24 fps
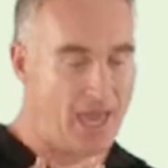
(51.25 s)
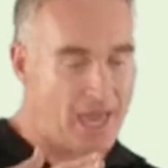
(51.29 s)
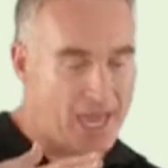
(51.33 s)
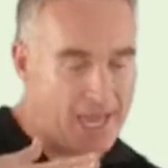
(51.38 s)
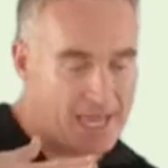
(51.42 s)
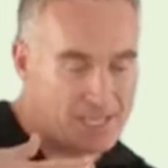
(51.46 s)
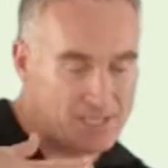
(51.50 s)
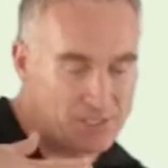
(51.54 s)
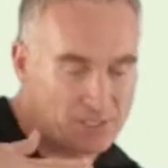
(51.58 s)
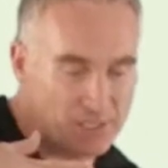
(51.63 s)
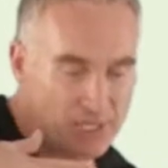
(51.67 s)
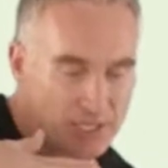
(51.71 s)

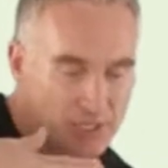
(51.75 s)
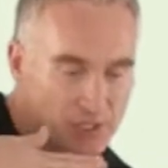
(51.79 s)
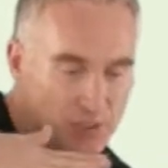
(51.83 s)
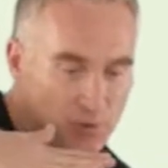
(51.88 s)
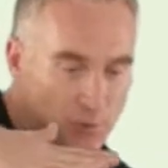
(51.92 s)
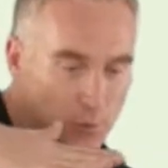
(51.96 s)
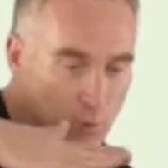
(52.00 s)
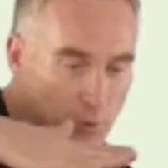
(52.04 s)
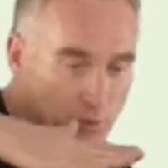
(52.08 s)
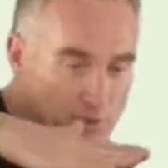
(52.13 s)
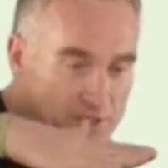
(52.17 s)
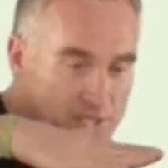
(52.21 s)
As I get
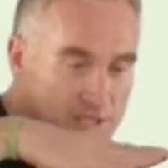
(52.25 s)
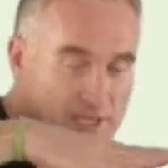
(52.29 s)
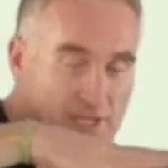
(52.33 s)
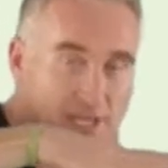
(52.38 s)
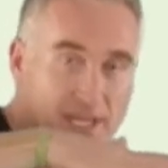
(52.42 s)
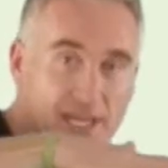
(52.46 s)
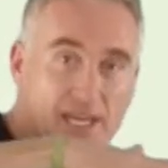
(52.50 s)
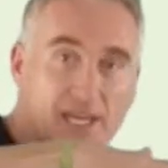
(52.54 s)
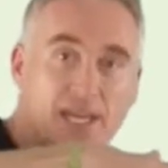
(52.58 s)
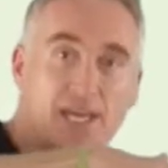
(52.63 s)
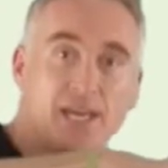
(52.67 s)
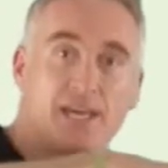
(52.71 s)
towards
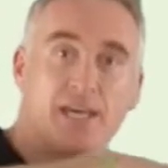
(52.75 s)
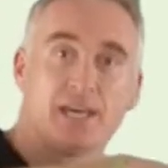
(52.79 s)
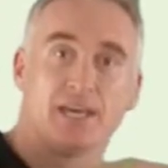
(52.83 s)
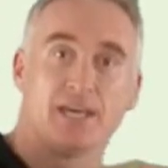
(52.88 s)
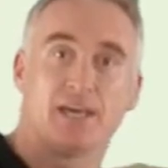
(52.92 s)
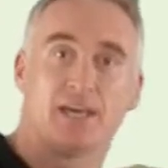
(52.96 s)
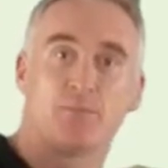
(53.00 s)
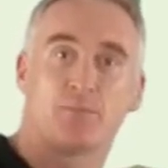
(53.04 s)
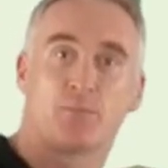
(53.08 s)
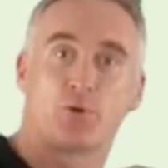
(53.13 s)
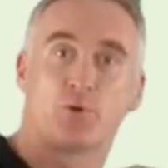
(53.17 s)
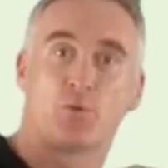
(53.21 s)
the
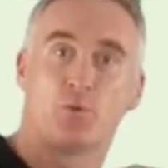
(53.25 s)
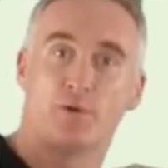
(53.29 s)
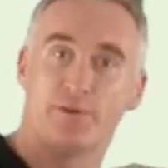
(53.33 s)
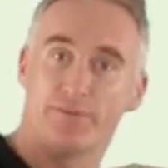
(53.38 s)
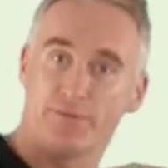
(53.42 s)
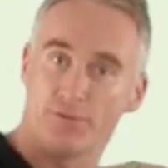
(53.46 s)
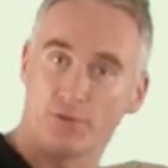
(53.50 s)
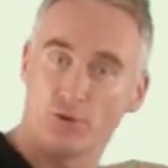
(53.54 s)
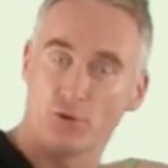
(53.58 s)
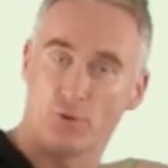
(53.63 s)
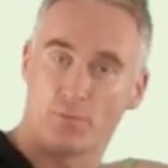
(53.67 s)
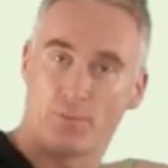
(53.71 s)

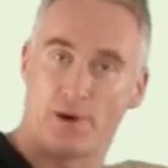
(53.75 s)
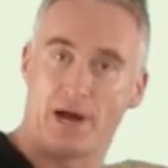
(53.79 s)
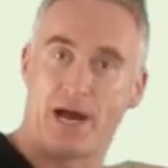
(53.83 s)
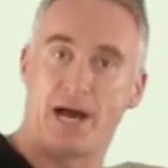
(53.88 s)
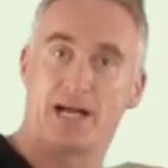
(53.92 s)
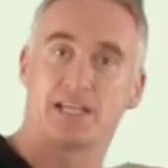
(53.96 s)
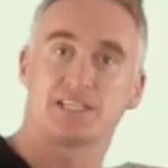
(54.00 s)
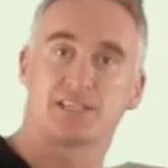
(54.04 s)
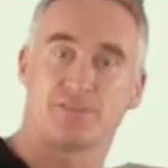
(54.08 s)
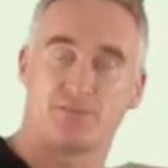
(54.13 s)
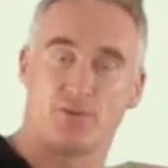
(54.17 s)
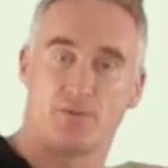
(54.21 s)
peripheral
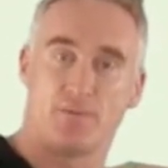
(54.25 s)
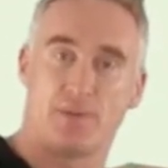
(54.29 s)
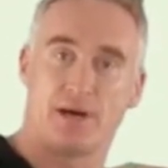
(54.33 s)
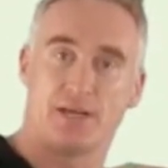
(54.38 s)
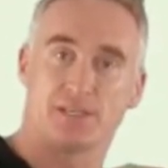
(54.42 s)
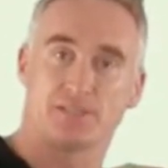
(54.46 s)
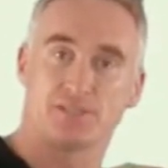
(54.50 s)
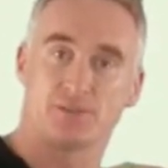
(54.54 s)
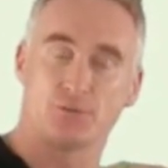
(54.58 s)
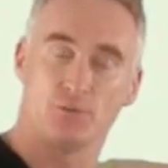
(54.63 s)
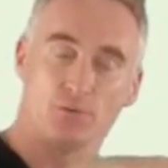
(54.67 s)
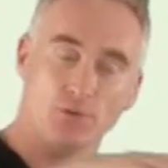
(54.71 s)
parts of a
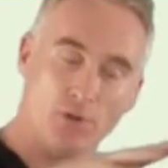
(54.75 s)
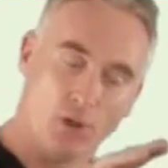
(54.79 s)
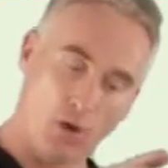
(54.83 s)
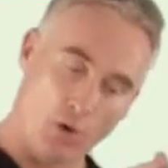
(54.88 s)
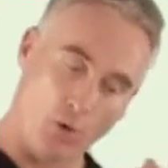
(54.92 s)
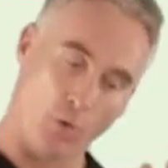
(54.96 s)
muscle